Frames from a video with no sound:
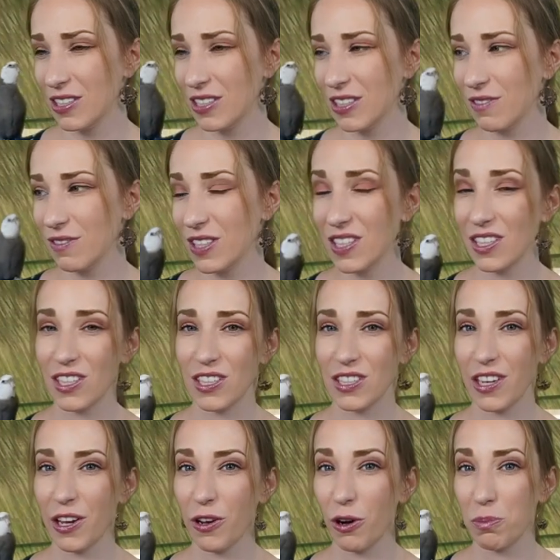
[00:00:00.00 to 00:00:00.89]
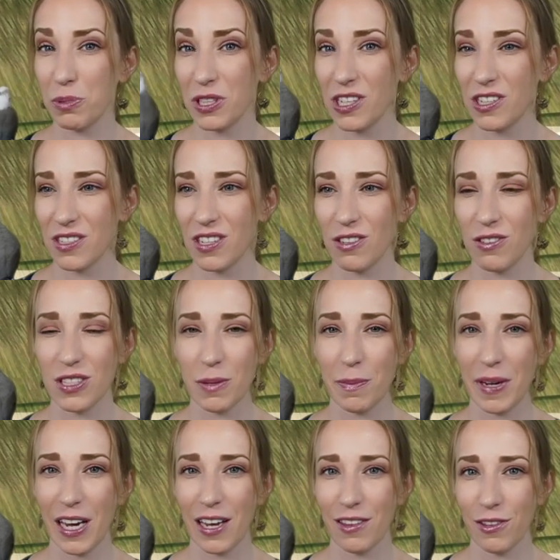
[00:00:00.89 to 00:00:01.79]
the visitors can go upstairs to use the
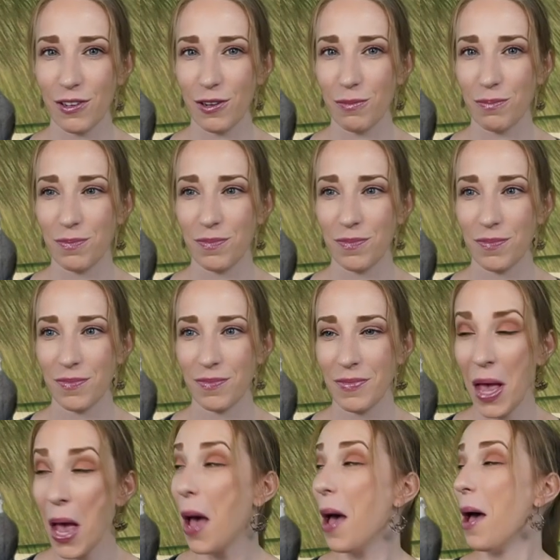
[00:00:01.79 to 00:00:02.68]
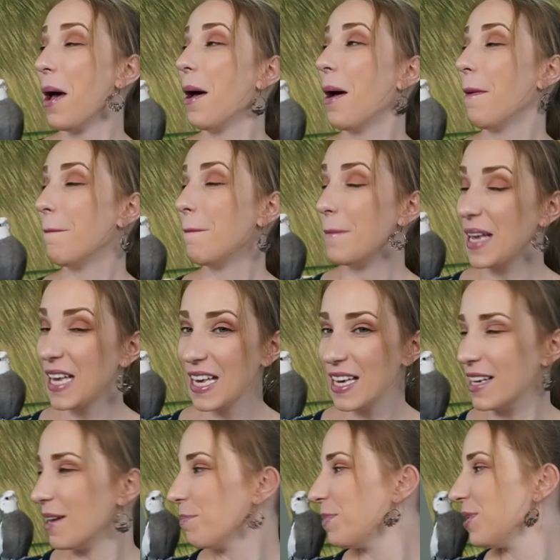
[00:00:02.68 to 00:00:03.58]
bathroom.
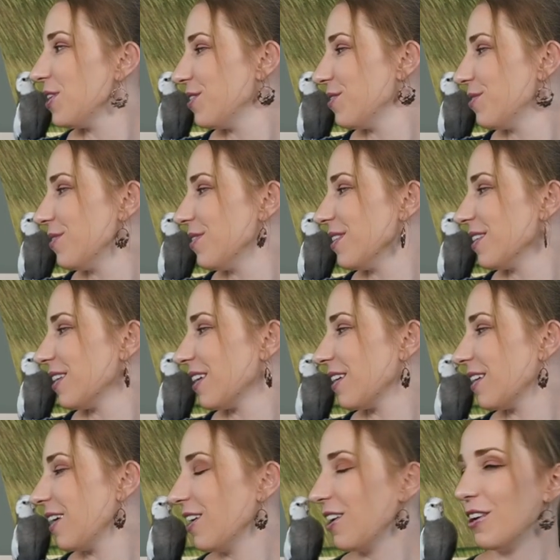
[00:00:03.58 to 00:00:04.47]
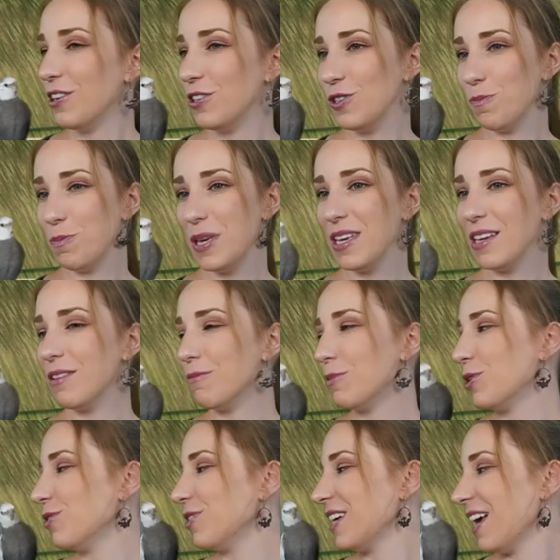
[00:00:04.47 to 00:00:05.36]
Peekaboo! Are you gonna do
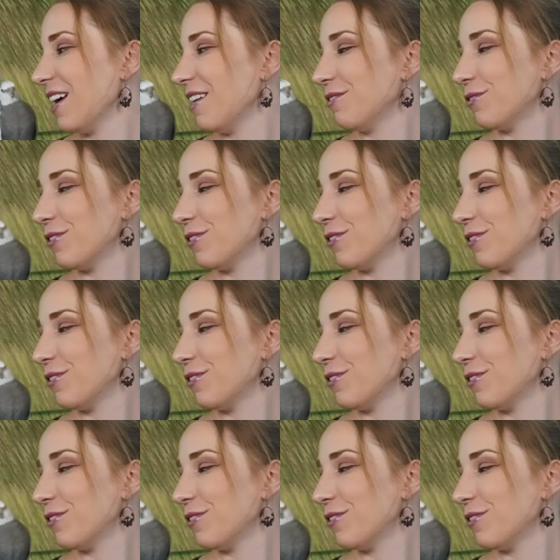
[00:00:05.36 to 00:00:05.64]
peekaboo again for